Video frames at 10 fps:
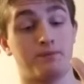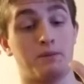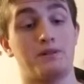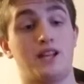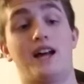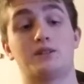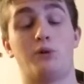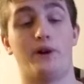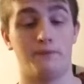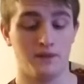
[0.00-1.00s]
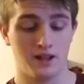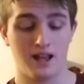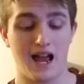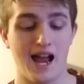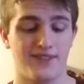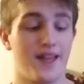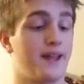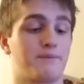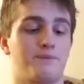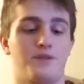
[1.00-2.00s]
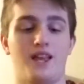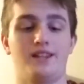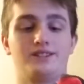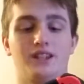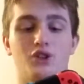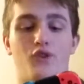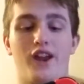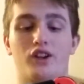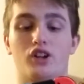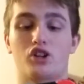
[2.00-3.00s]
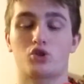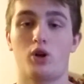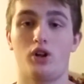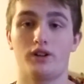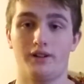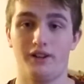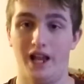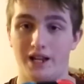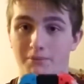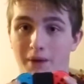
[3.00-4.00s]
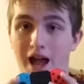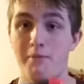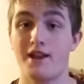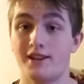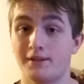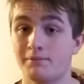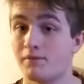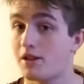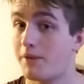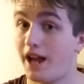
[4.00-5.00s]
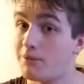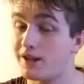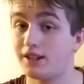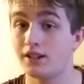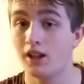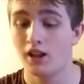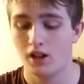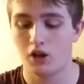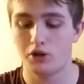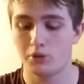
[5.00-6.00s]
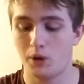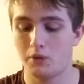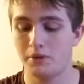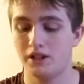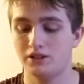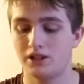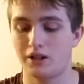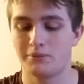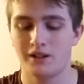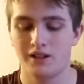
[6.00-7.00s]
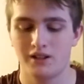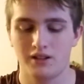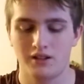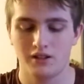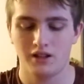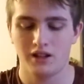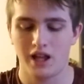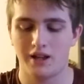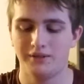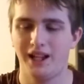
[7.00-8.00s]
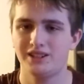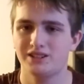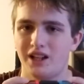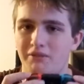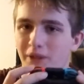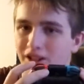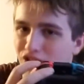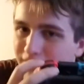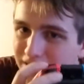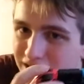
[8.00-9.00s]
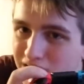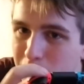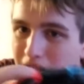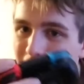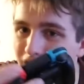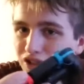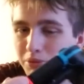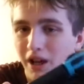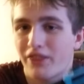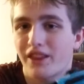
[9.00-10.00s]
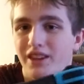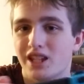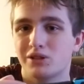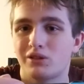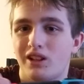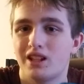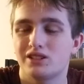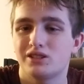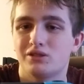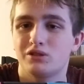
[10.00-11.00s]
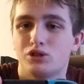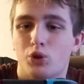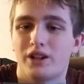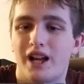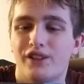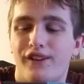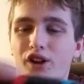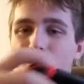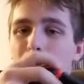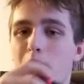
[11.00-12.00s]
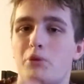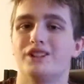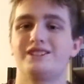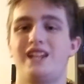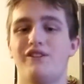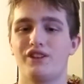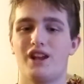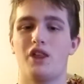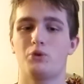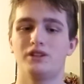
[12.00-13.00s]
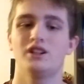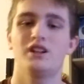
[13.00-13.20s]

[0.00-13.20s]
besides the point, I think this is a very good controller, in my opinion. Only problem is, I'm not sure if this gives me issue, but I think this Joy-Con's feeling a little bit more stiff than the other one.